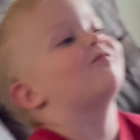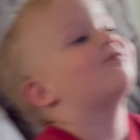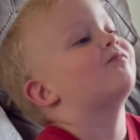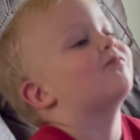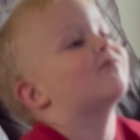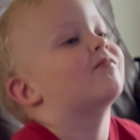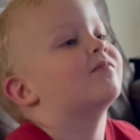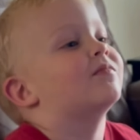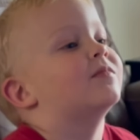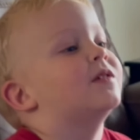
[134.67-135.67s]
that's cool,
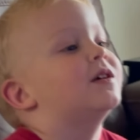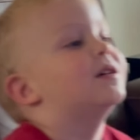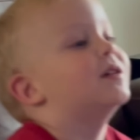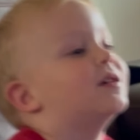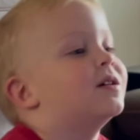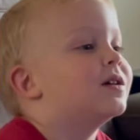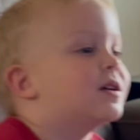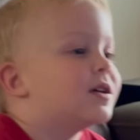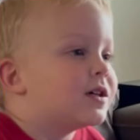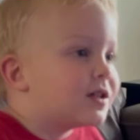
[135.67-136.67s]
buddy. I'm glad that you
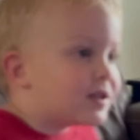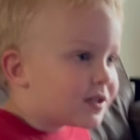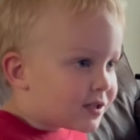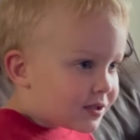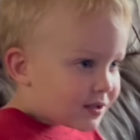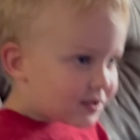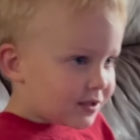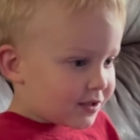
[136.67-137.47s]
told us that story.